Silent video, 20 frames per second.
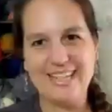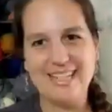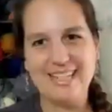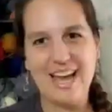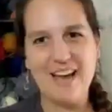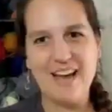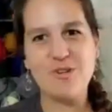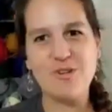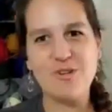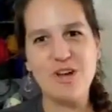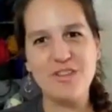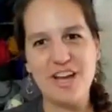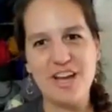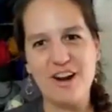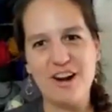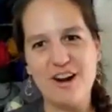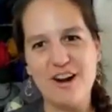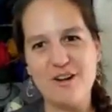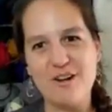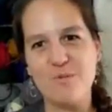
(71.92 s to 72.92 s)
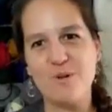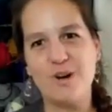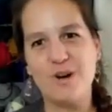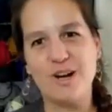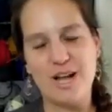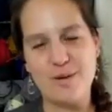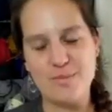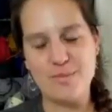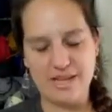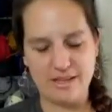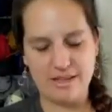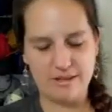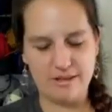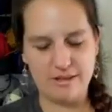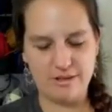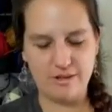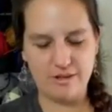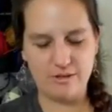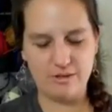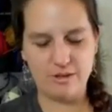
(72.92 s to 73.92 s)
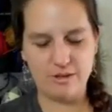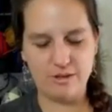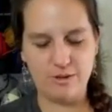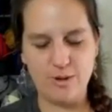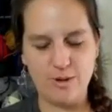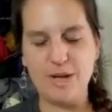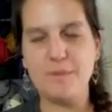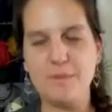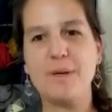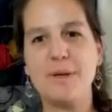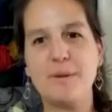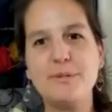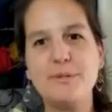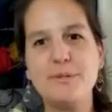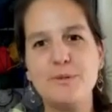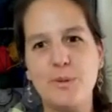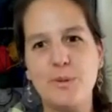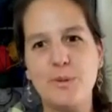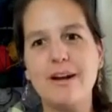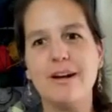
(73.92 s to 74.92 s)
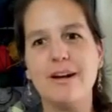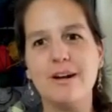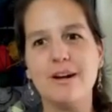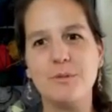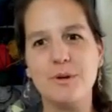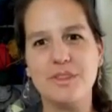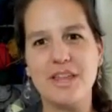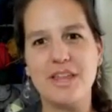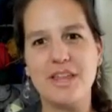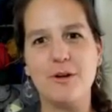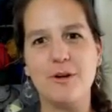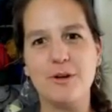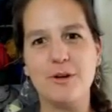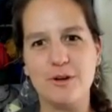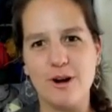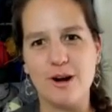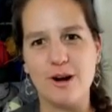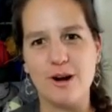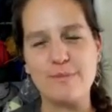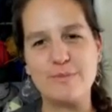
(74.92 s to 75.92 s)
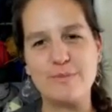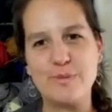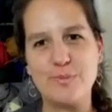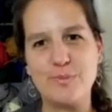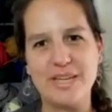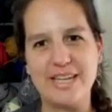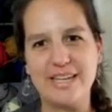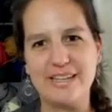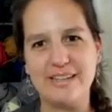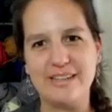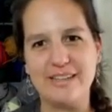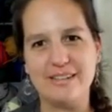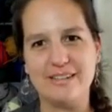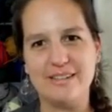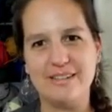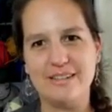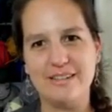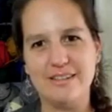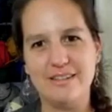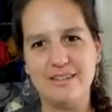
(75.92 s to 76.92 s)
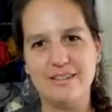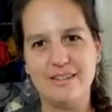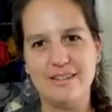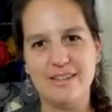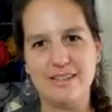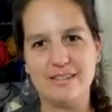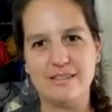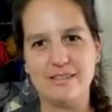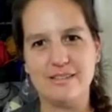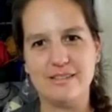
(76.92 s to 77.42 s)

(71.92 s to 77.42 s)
after all that hard work, I mean, you want to be able to wear it without your arms being in